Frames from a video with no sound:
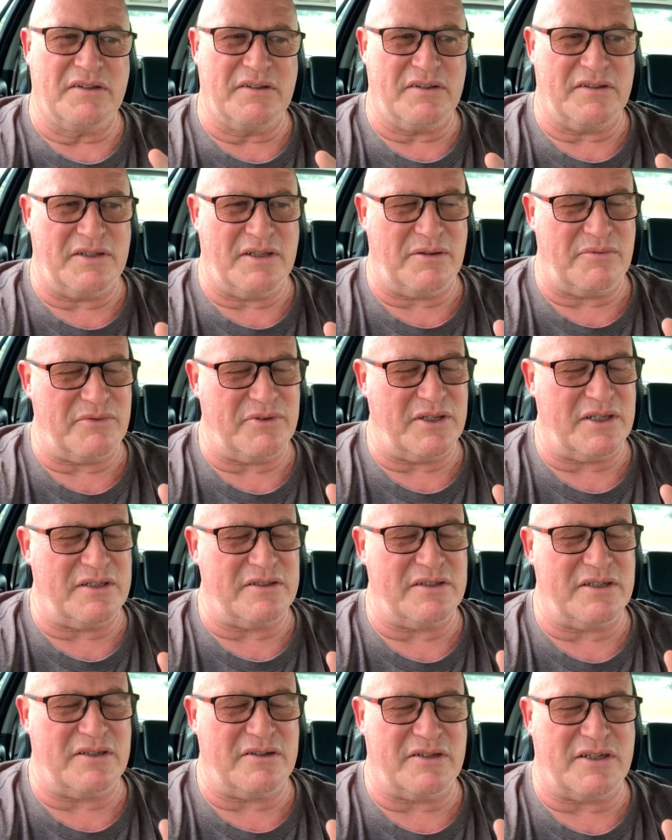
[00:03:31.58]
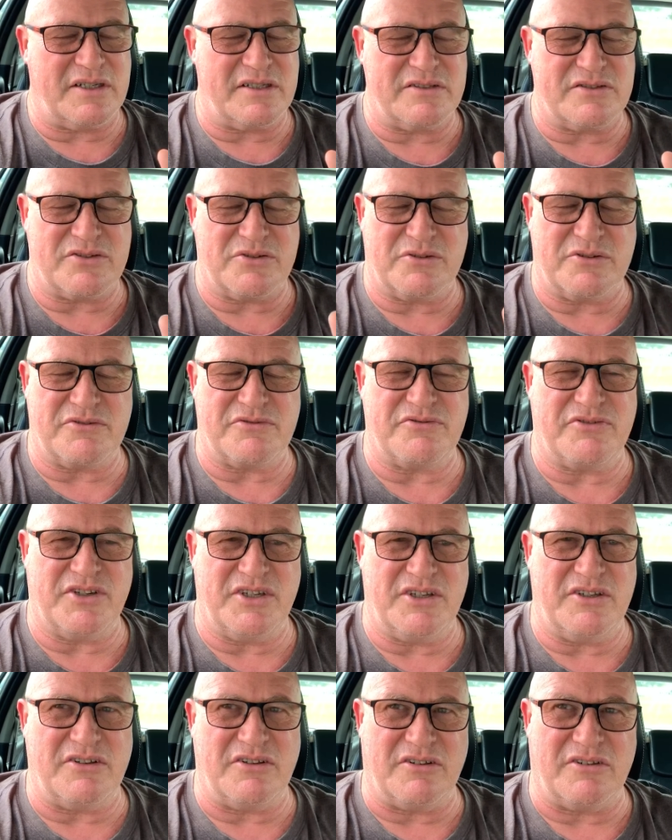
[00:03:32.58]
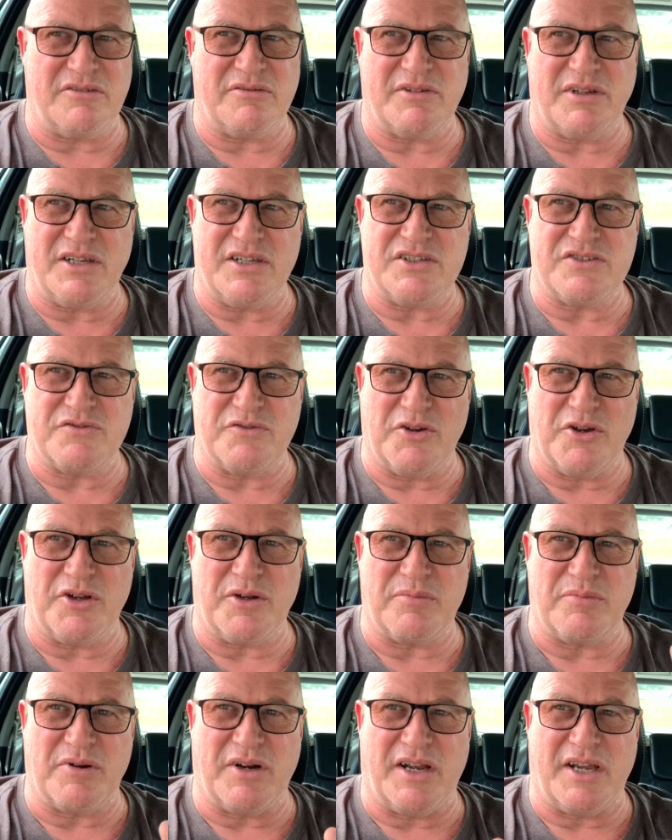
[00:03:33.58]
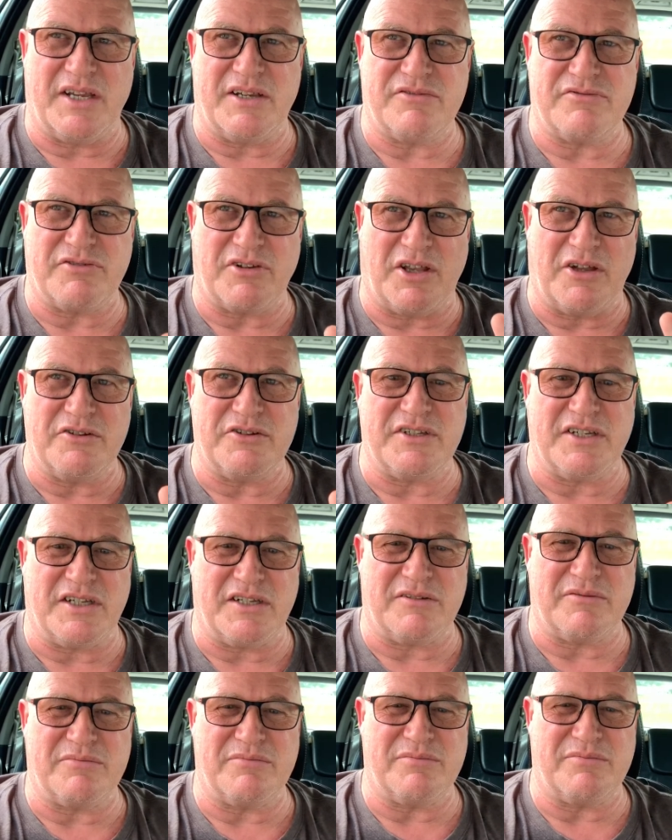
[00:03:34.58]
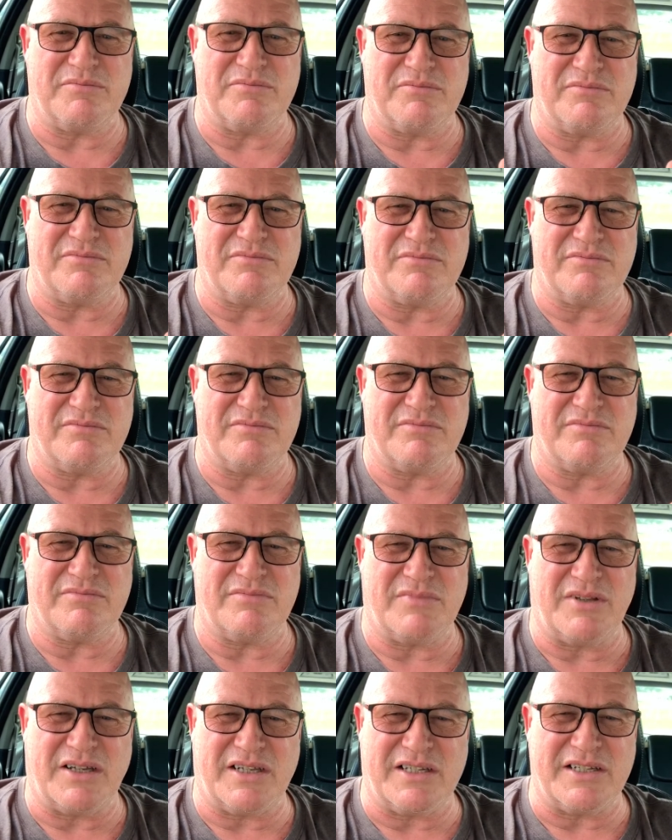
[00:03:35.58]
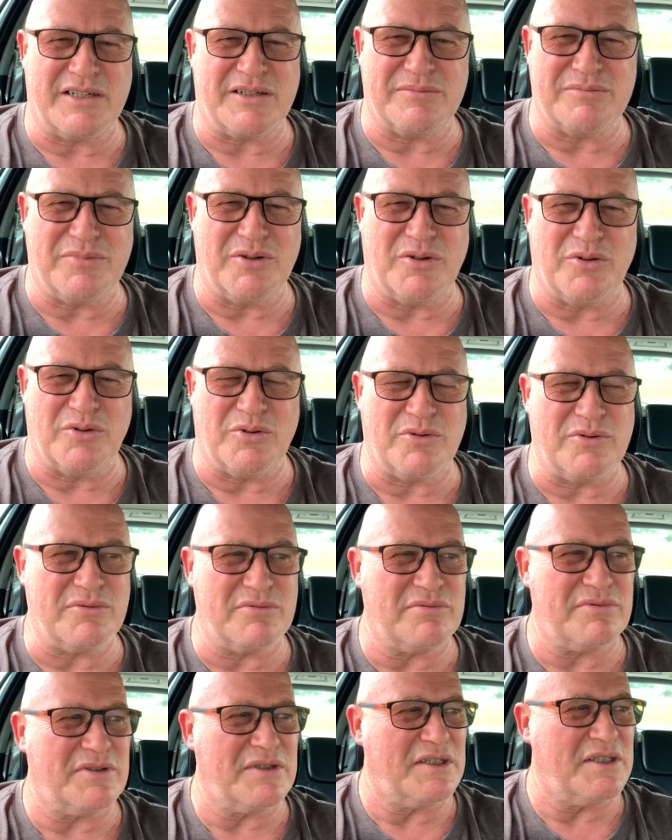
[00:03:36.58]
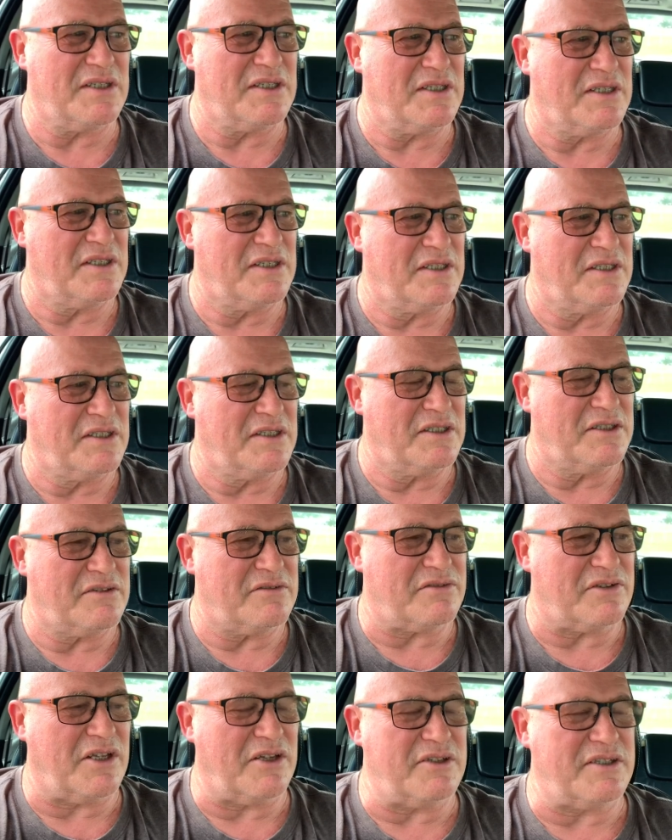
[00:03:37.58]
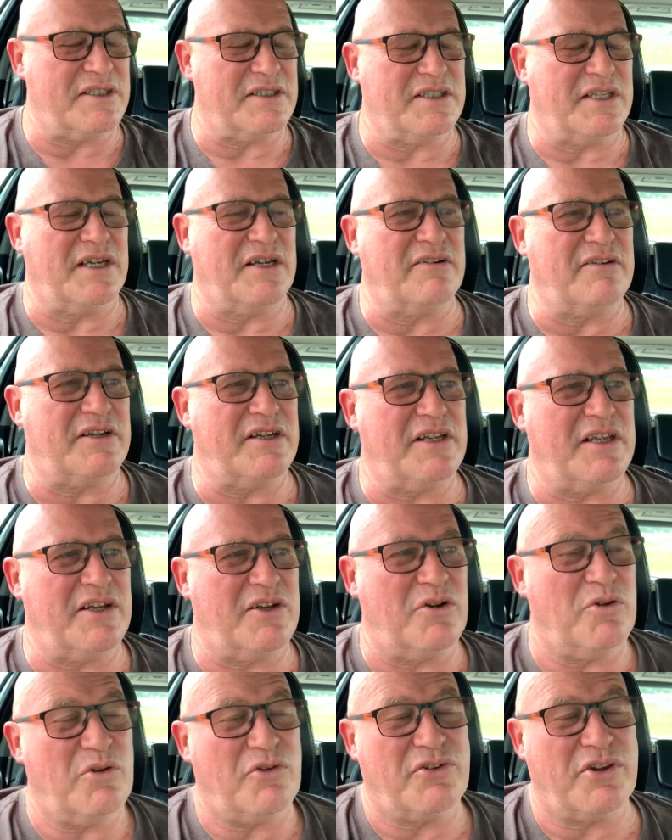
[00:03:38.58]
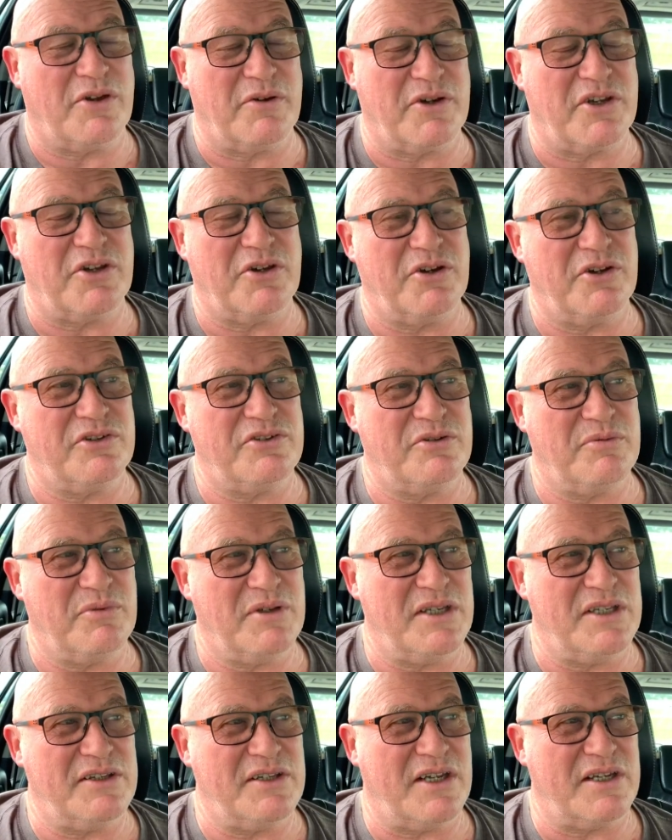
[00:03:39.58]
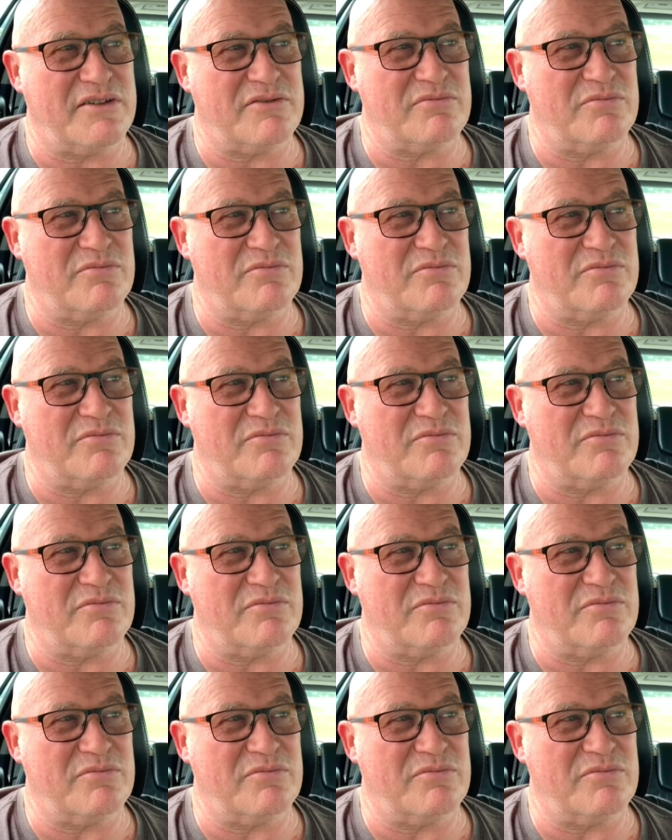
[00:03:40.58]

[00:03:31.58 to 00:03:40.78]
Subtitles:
now I'm thinking, you know, I can sort of feel each vertebrae floating like a little ball, floating there. And it also occurred to me that